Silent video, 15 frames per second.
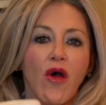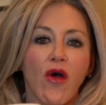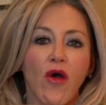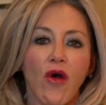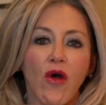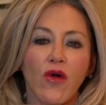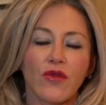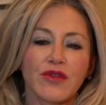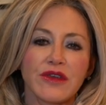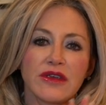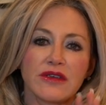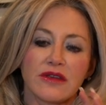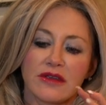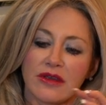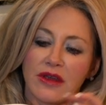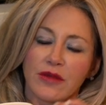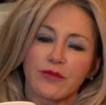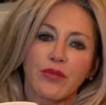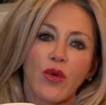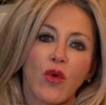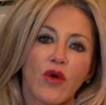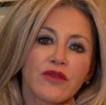all the
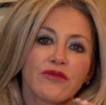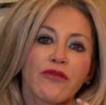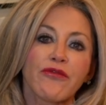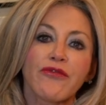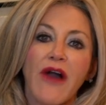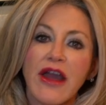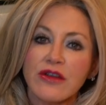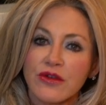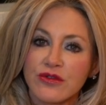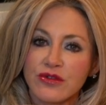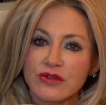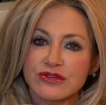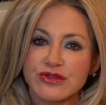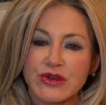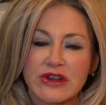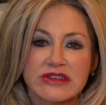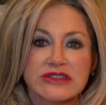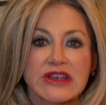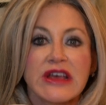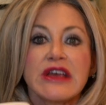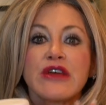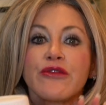important
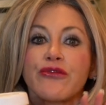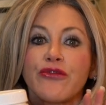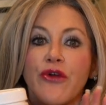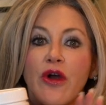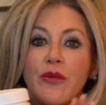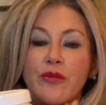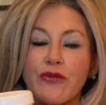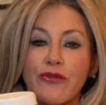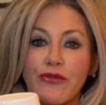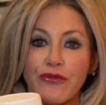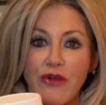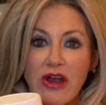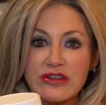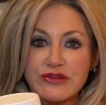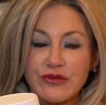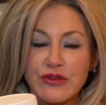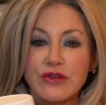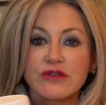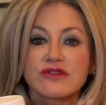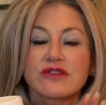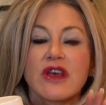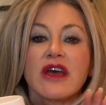phytonutrients from fresh
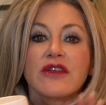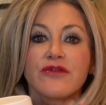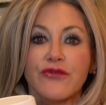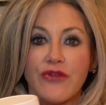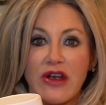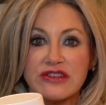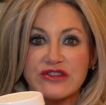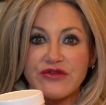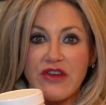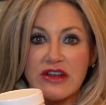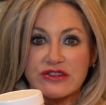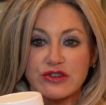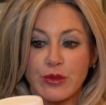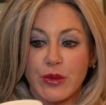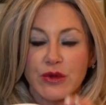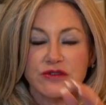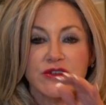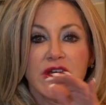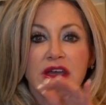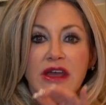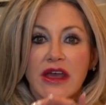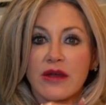fruits and fresh vegetables,
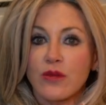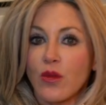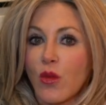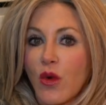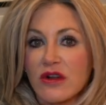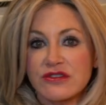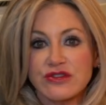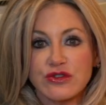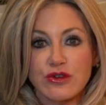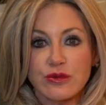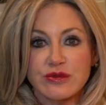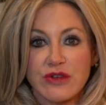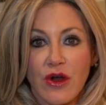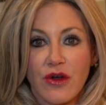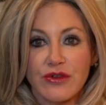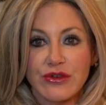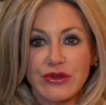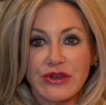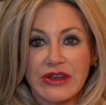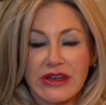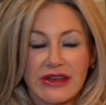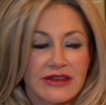and 1 scoop's all
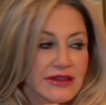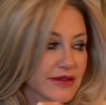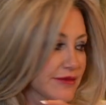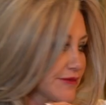you need.